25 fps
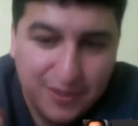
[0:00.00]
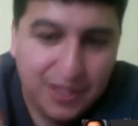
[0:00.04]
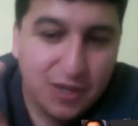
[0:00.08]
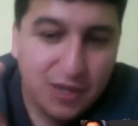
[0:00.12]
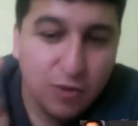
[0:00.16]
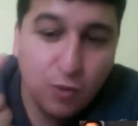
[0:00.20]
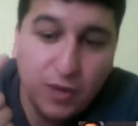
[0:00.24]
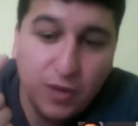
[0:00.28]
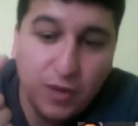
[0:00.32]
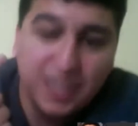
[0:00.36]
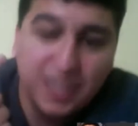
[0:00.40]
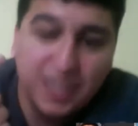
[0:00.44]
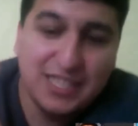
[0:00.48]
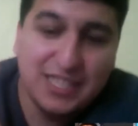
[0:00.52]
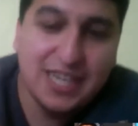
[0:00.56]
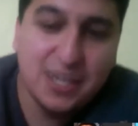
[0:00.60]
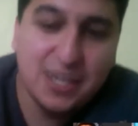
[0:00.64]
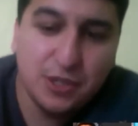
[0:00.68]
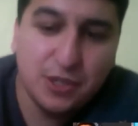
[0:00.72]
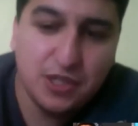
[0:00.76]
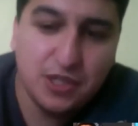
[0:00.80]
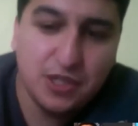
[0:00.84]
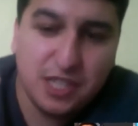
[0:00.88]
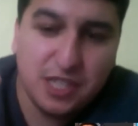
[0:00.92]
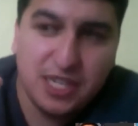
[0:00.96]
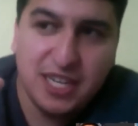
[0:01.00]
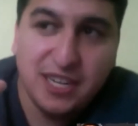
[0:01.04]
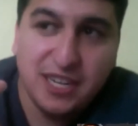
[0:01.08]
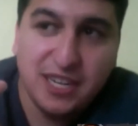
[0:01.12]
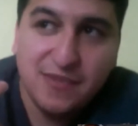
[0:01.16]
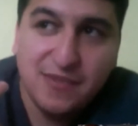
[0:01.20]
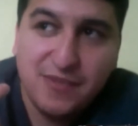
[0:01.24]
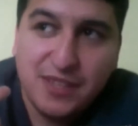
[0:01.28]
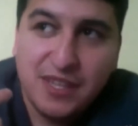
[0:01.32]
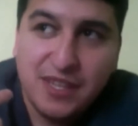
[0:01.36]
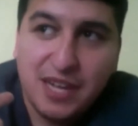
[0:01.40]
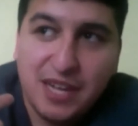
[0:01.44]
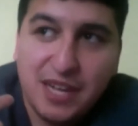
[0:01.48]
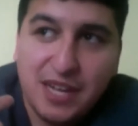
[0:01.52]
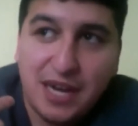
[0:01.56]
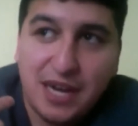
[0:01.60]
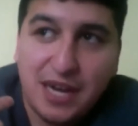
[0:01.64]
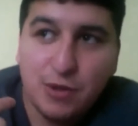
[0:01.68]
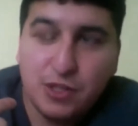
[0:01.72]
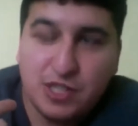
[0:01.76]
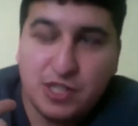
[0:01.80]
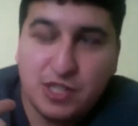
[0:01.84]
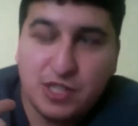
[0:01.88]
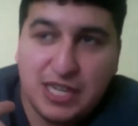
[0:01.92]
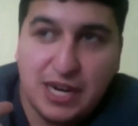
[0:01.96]
what did Thanos say? I will
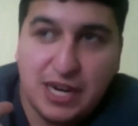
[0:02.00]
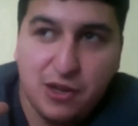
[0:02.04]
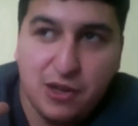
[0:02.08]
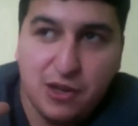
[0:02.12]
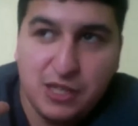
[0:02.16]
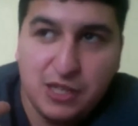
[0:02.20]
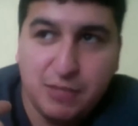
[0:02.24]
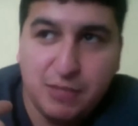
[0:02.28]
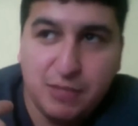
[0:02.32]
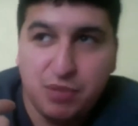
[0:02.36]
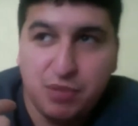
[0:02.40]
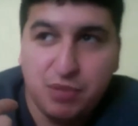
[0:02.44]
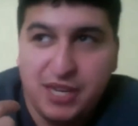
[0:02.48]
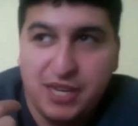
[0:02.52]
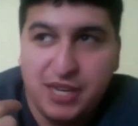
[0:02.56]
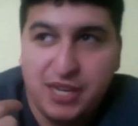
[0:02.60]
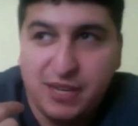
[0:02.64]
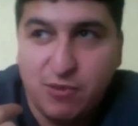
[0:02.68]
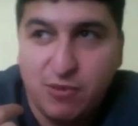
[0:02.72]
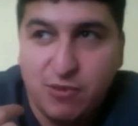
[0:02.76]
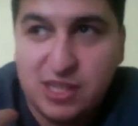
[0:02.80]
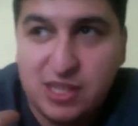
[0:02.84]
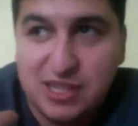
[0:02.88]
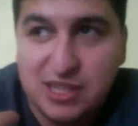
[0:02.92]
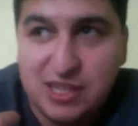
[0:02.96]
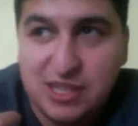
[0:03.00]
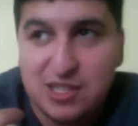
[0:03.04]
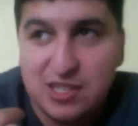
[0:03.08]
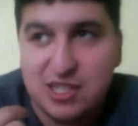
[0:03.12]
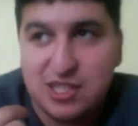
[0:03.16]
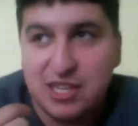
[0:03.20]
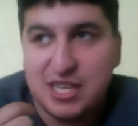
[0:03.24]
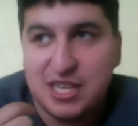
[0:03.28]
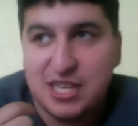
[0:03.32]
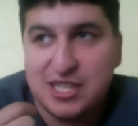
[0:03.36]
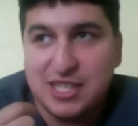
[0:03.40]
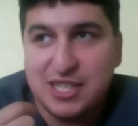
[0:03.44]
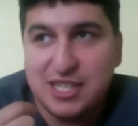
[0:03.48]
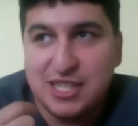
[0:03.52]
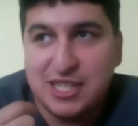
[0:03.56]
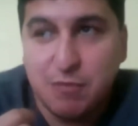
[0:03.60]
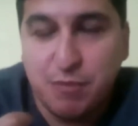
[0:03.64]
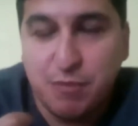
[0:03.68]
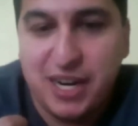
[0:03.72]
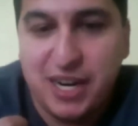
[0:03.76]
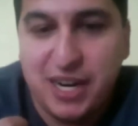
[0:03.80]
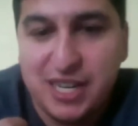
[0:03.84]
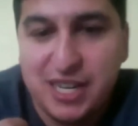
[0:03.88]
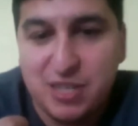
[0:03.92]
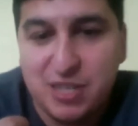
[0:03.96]
scour the blood with your celestial
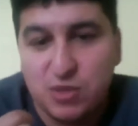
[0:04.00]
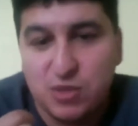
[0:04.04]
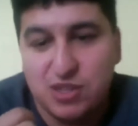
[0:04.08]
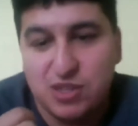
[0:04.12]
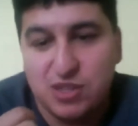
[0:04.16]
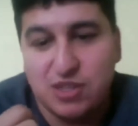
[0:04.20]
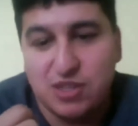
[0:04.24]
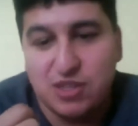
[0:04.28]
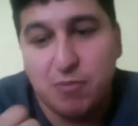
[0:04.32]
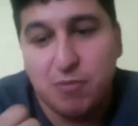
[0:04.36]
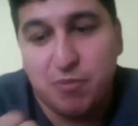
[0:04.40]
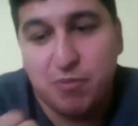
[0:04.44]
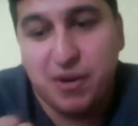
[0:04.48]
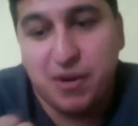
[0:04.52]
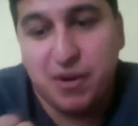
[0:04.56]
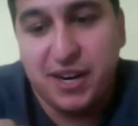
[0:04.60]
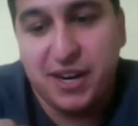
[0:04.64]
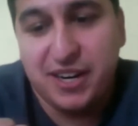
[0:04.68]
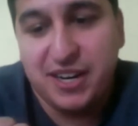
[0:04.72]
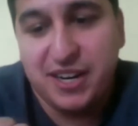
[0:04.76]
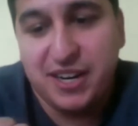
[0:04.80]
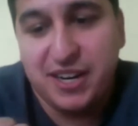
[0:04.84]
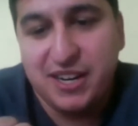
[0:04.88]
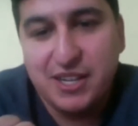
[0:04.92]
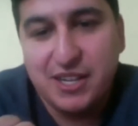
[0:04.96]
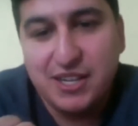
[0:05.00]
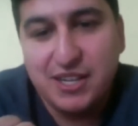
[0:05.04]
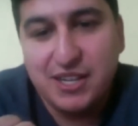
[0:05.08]
bodies with your body.